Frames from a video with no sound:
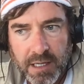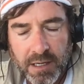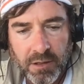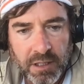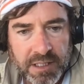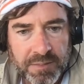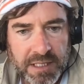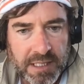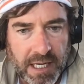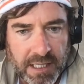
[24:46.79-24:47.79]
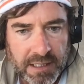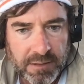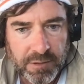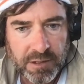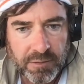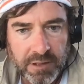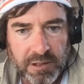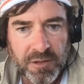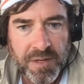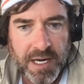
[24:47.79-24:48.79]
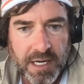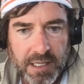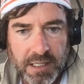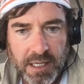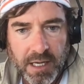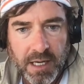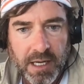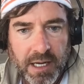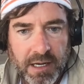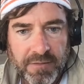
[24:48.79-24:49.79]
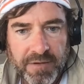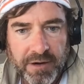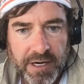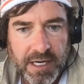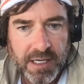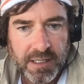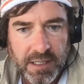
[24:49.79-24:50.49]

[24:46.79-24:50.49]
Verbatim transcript: and all its mistakes, which were illuminated in a very